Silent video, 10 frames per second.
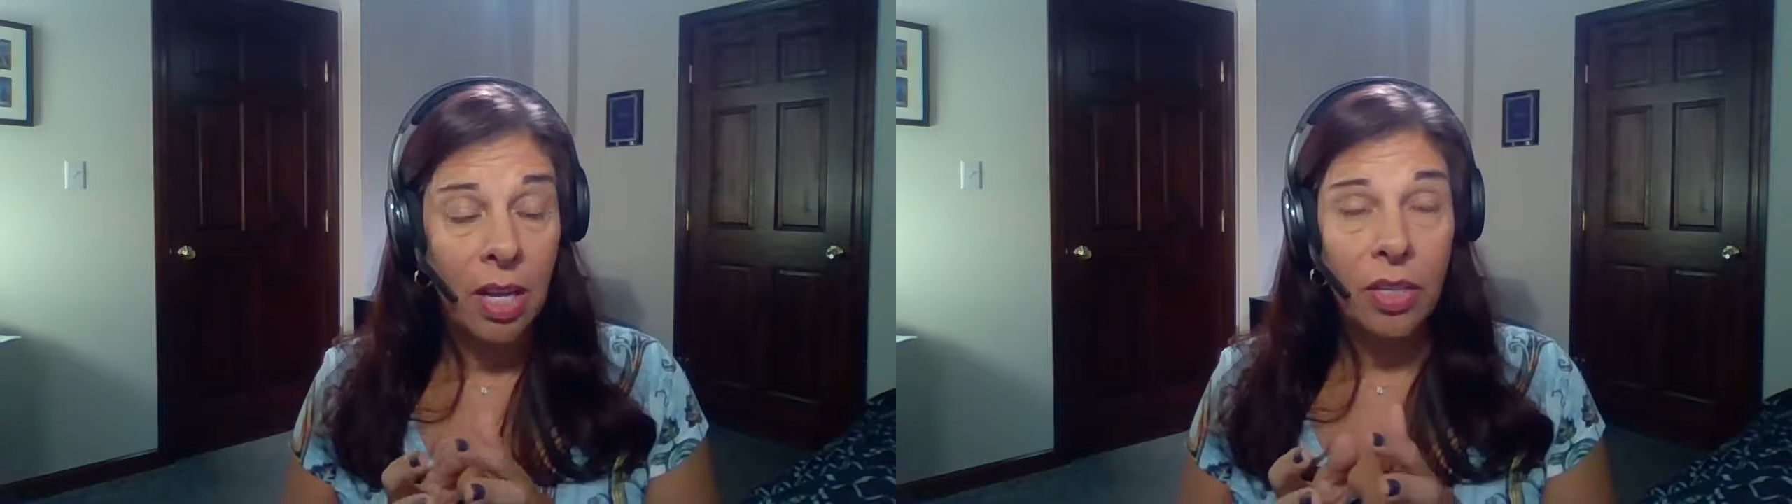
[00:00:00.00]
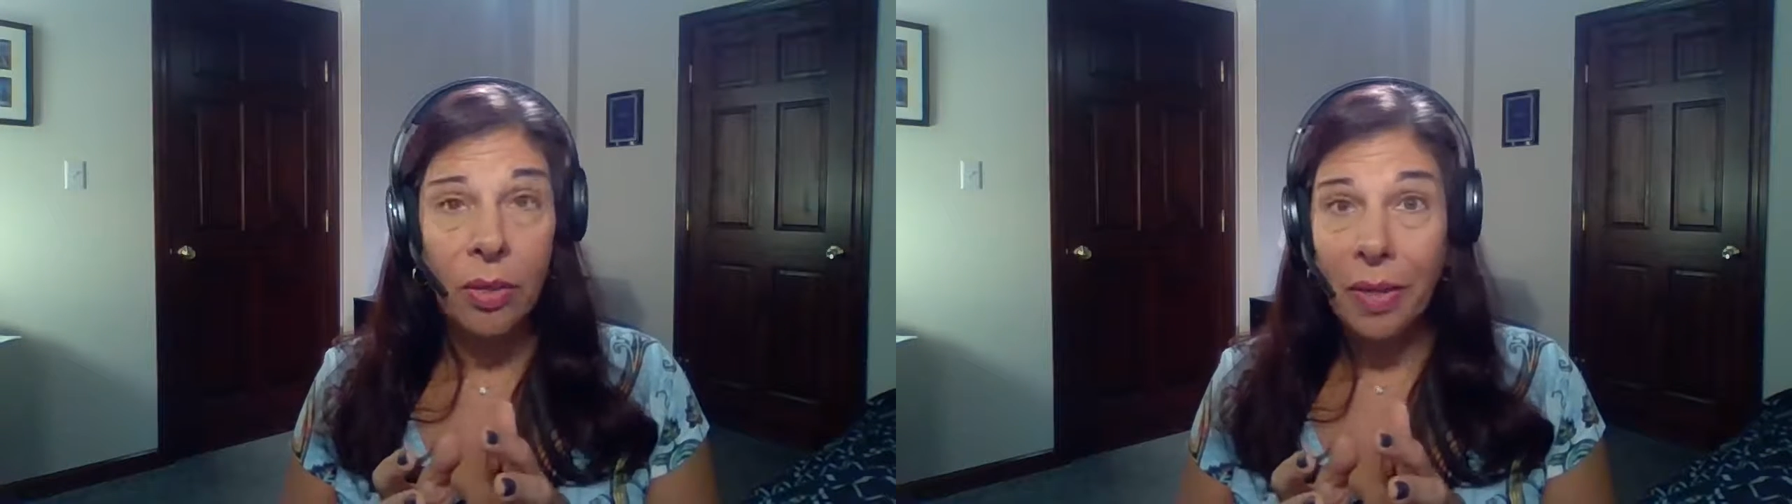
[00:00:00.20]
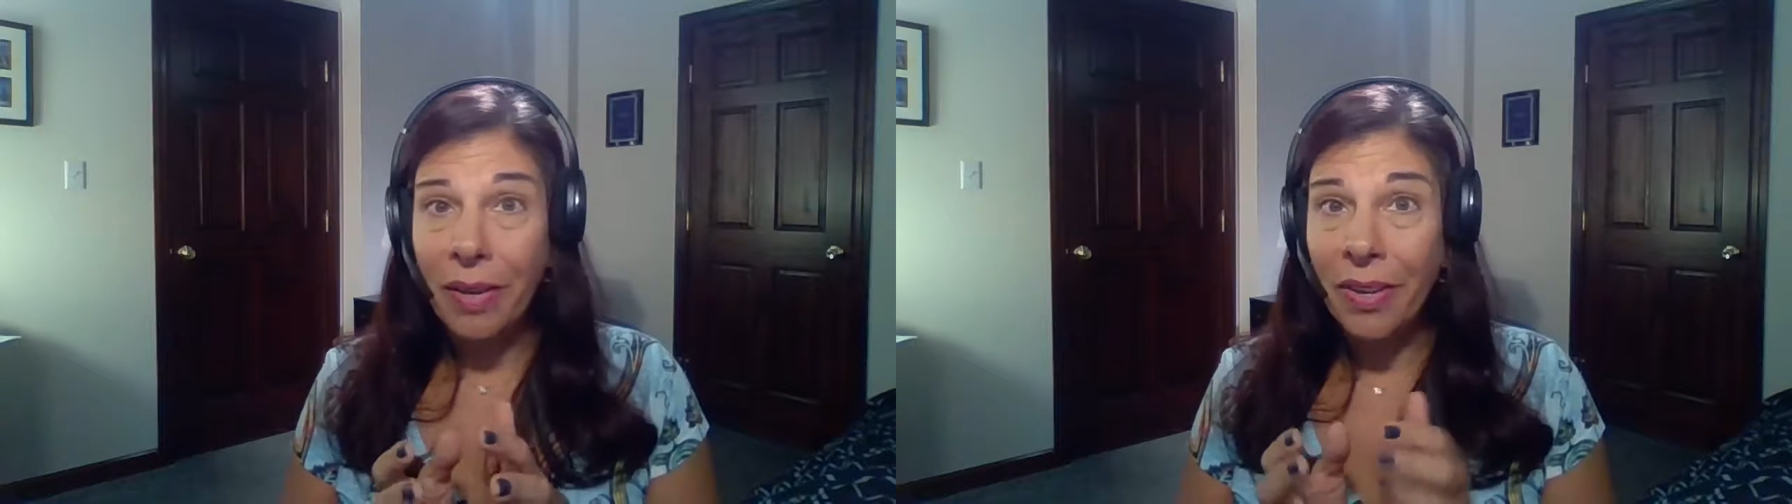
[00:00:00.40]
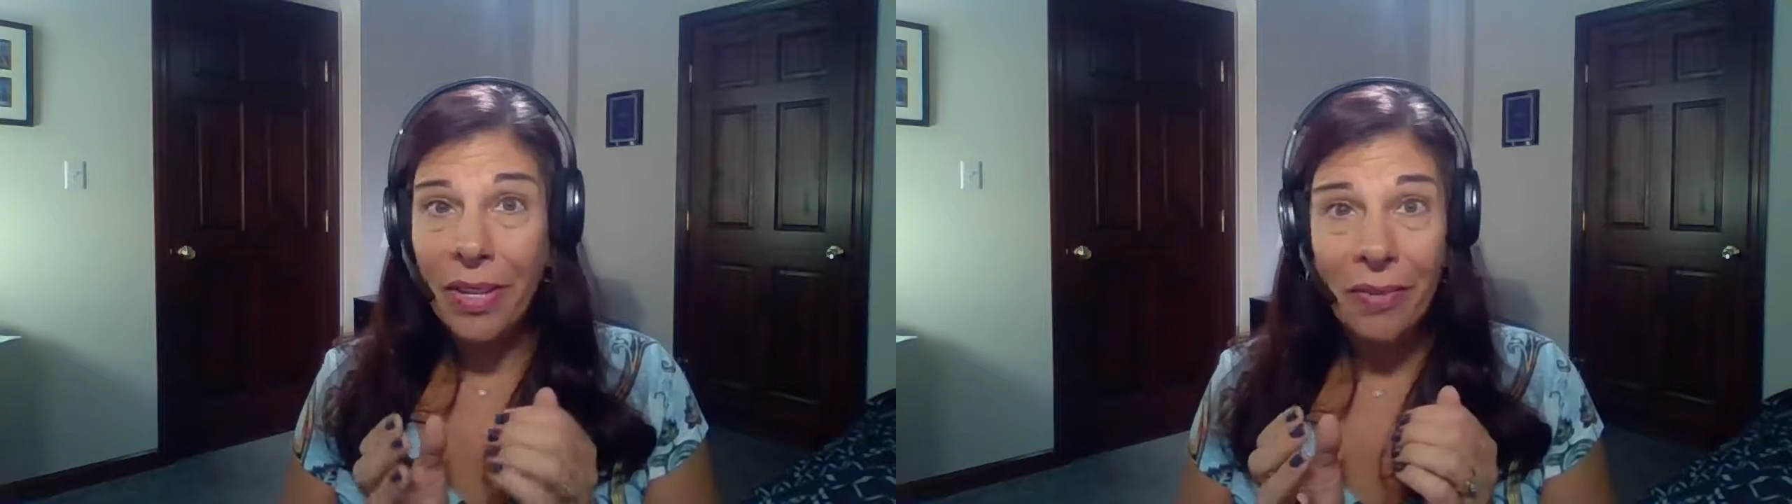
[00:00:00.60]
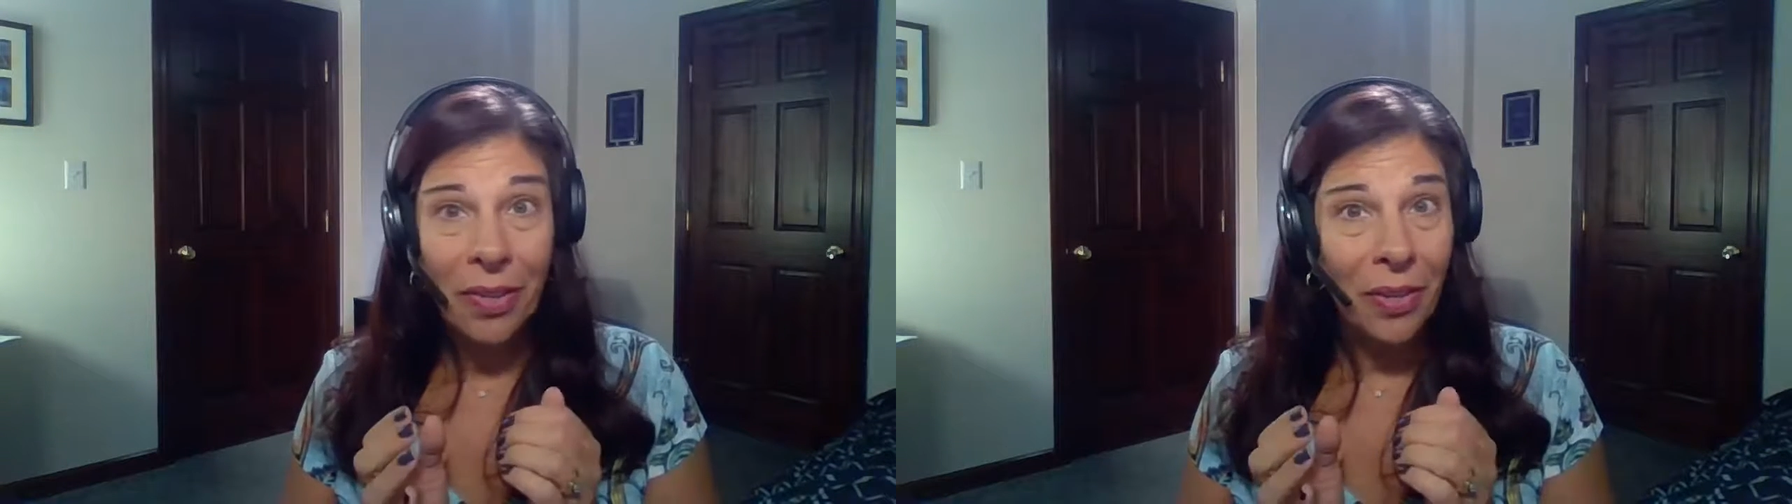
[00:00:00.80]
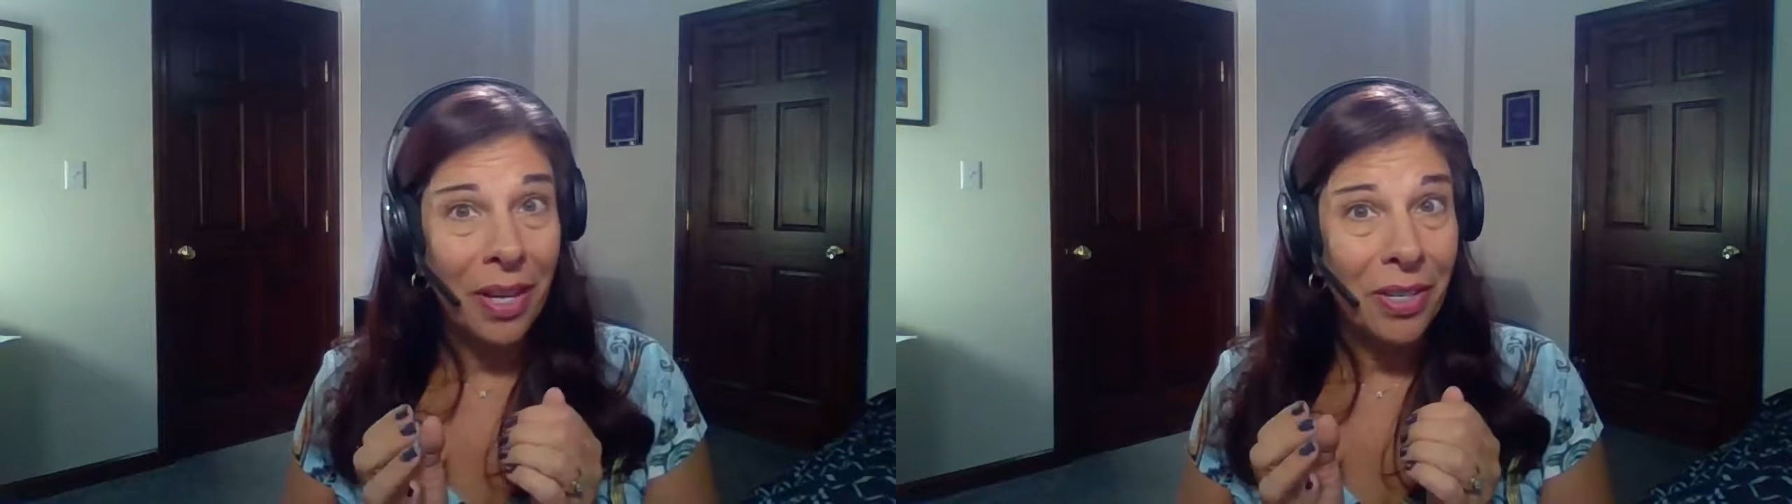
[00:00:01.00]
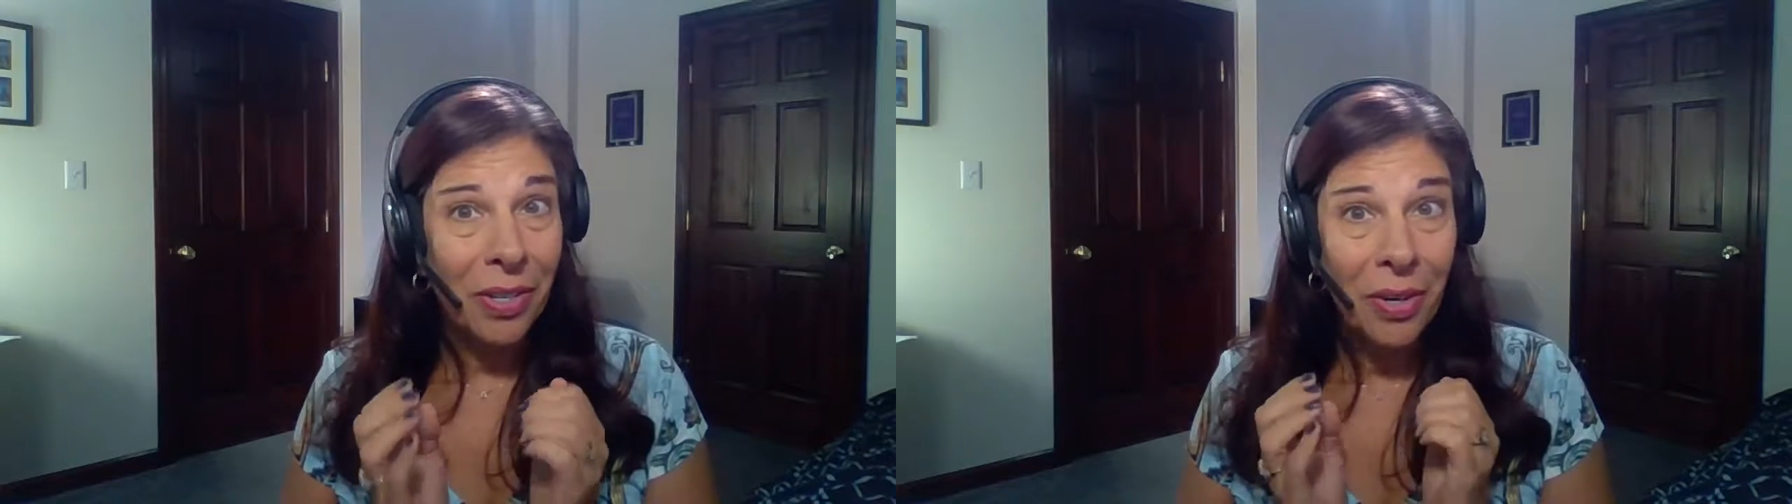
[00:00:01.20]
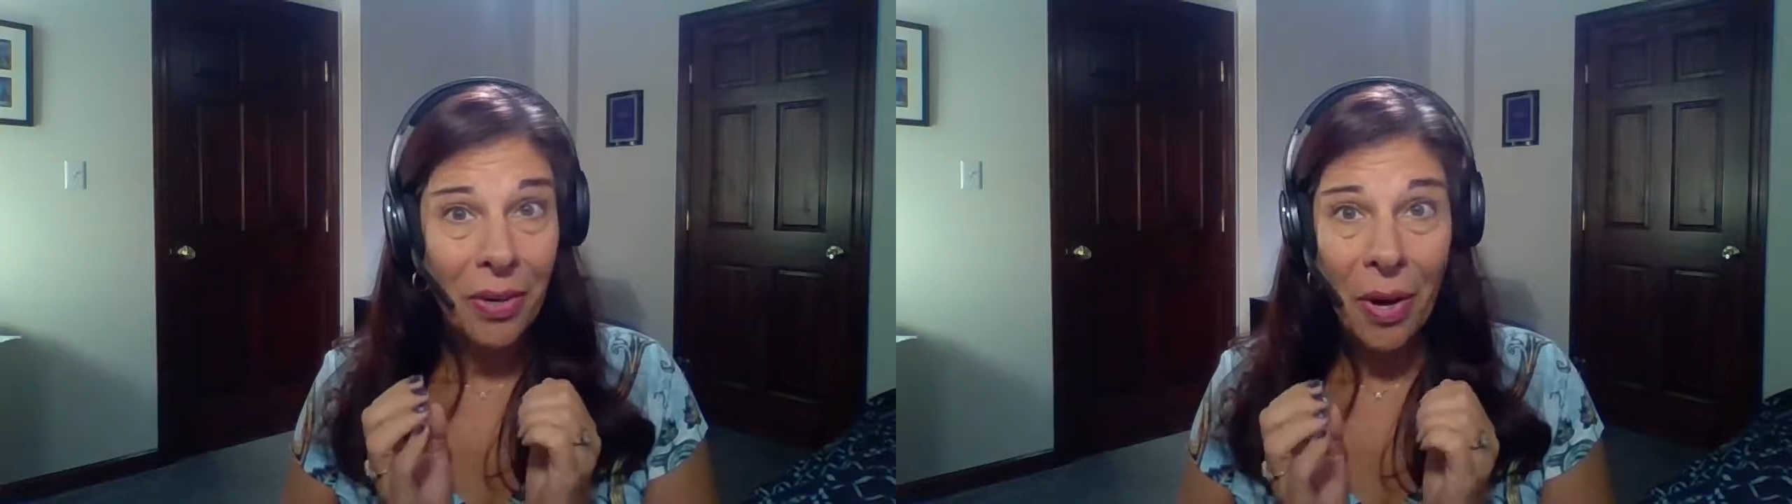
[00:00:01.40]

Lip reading: So even if they're under your